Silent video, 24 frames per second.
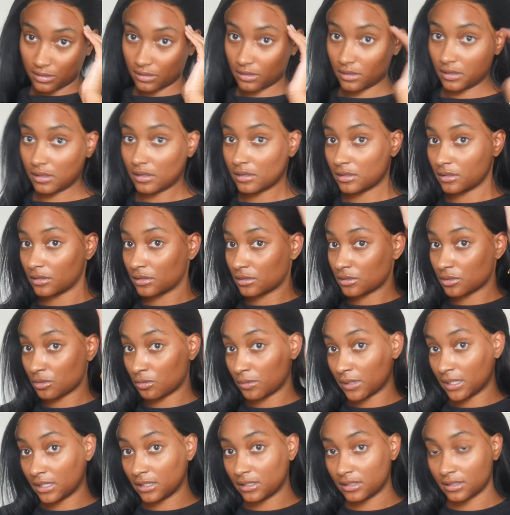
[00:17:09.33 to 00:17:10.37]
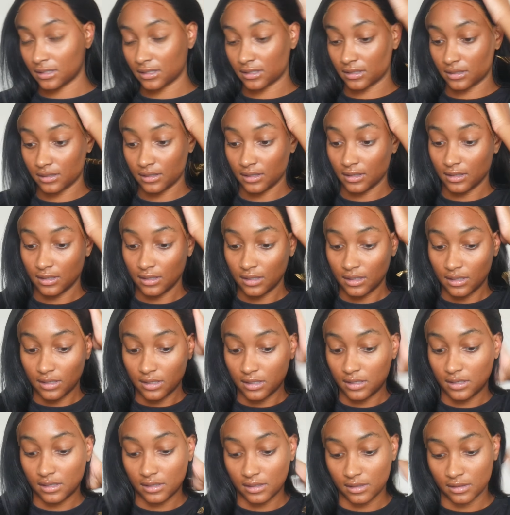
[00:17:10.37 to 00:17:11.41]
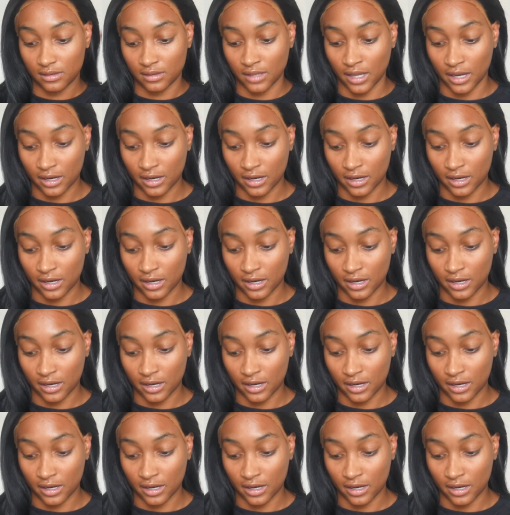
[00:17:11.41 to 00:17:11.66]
the links to all the products are down there as well.